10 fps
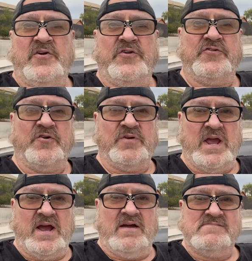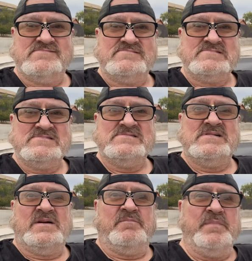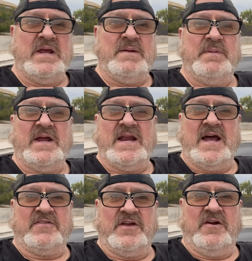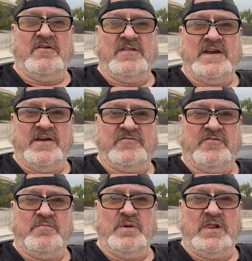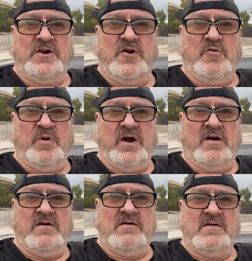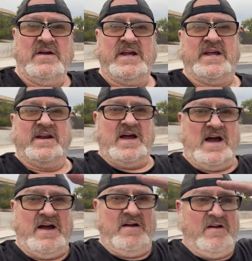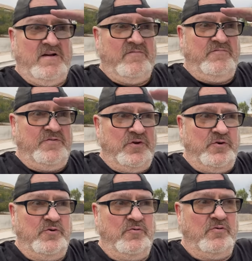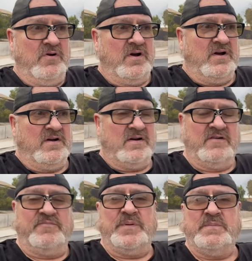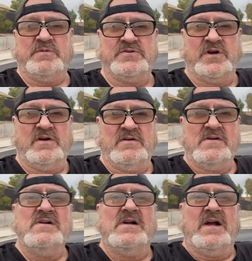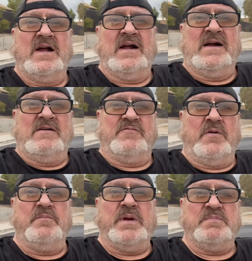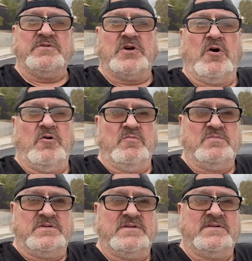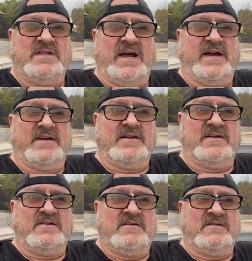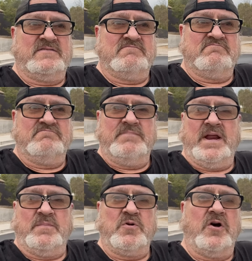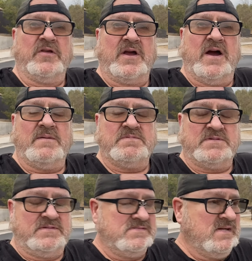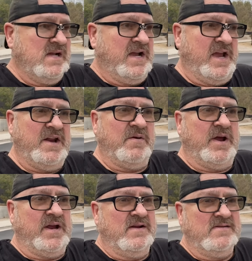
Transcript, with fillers: So yeah, me being out there in the desert, middle of nowhere, in view of people's, from people's homes, that made him call the cops. Anyway,